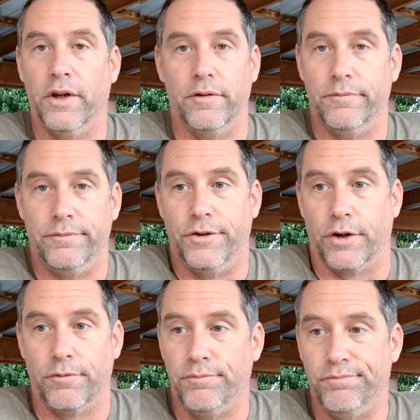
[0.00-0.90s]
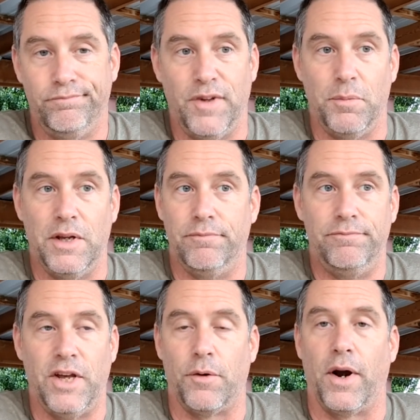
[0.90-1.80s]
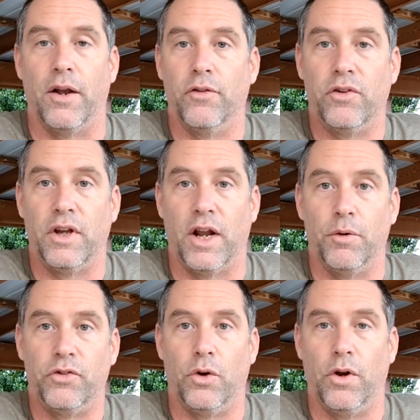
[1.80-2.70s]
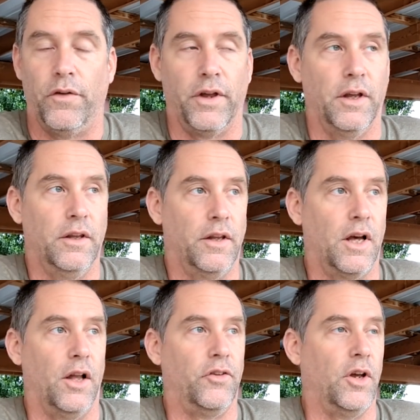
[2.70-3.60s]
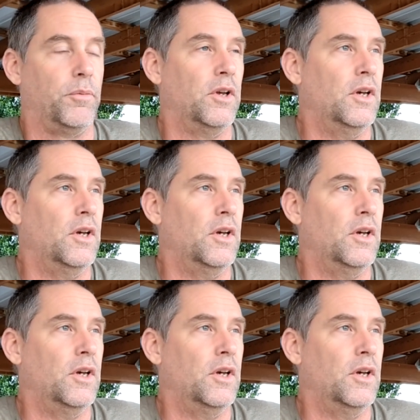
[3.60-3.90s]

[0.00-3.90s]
It took maybe 10 rounds and I was sold on the concept.